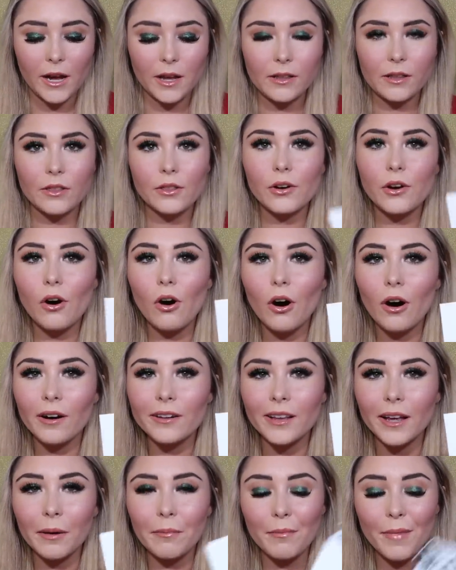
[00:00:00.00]
And then the
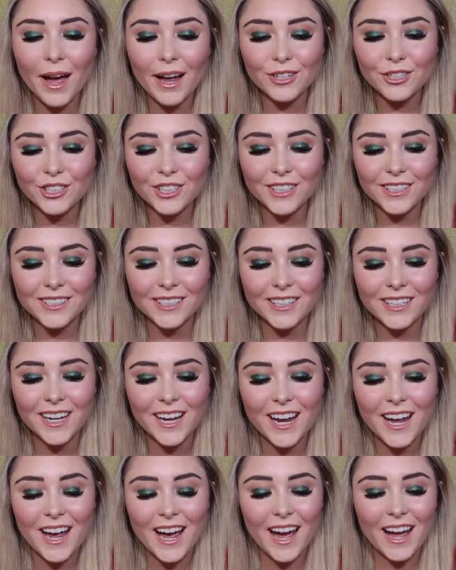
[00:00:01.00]
card like matches, and
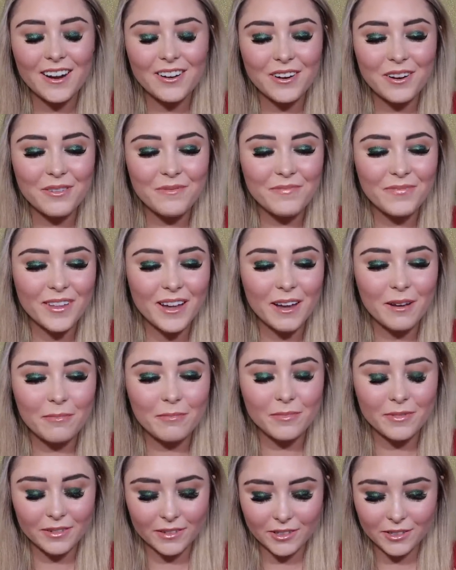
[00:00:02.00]
I don't know,
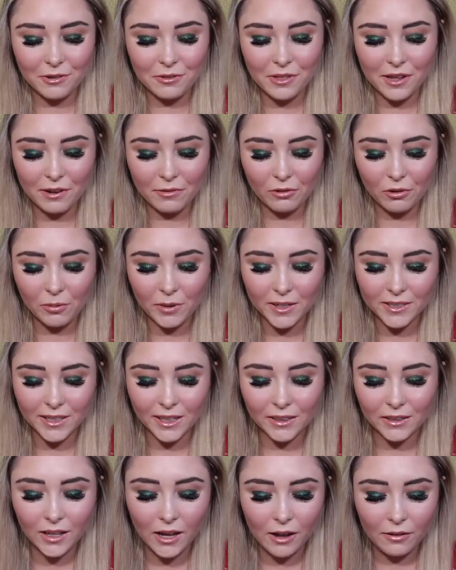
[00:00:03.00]
I'm so thankful because
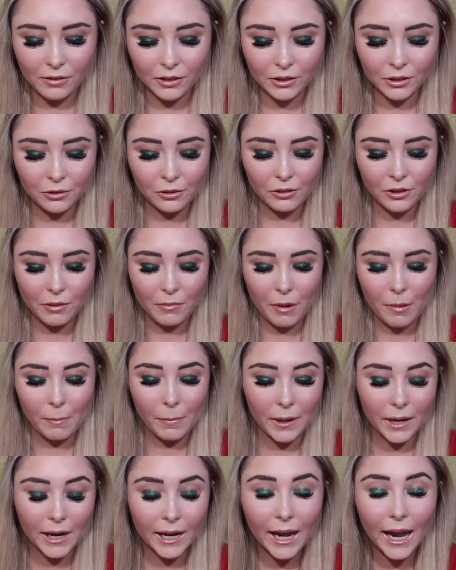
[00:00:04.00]
I love
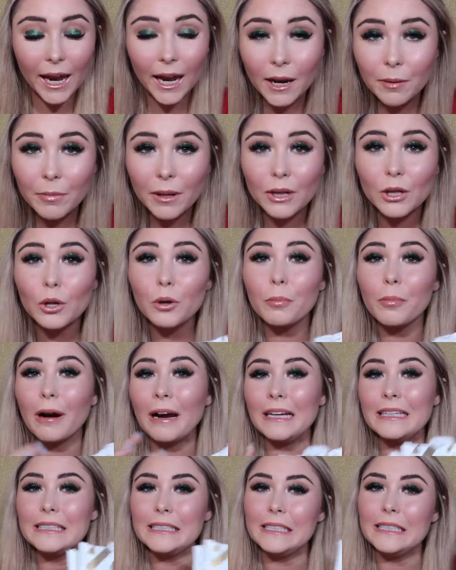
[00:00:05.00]
Lululemon, but it can be a little
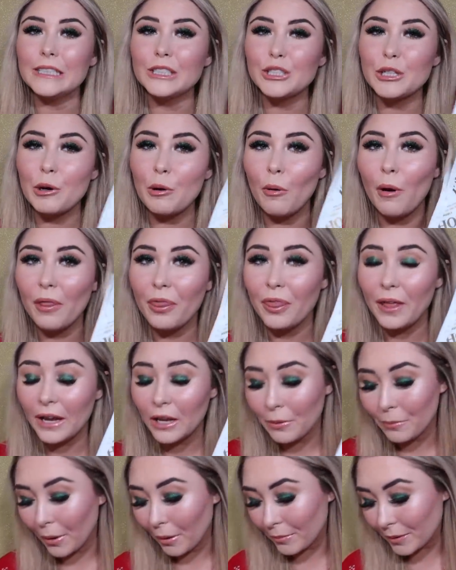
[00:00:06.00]
pricey, so
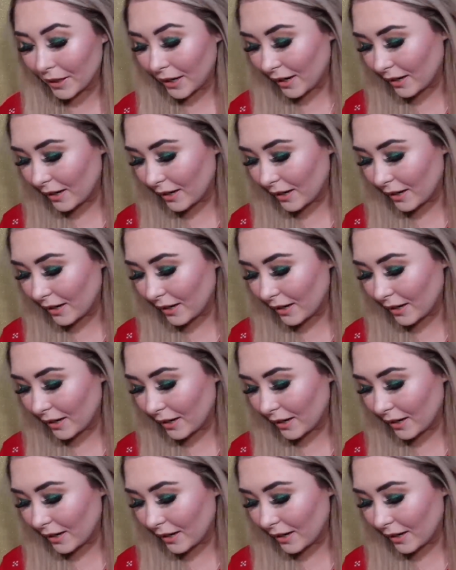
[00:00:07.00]
thank you, mom and